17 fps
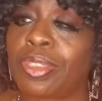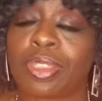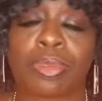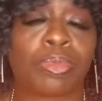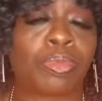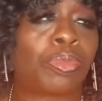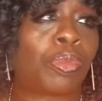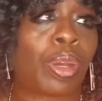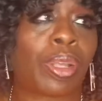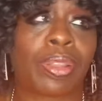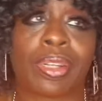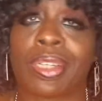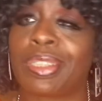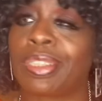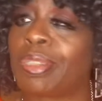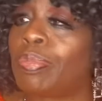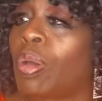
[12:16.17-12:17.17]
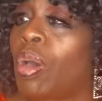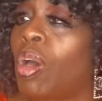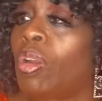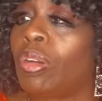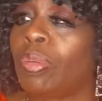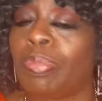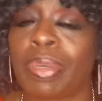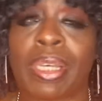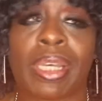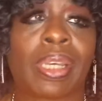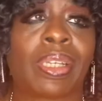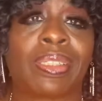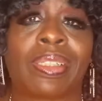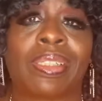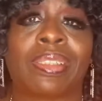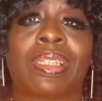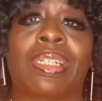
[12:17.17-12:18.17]
whether they're small or big, because
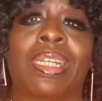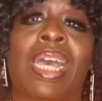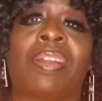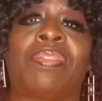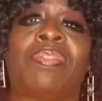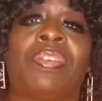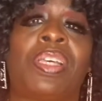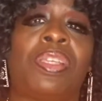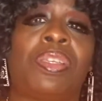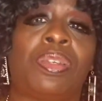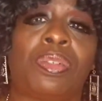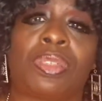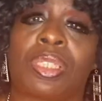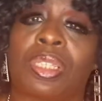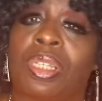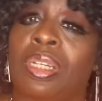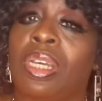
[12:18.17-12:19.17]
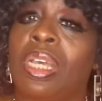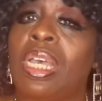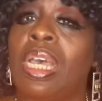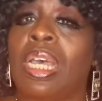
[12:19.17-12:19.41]
there's a lot of venues here,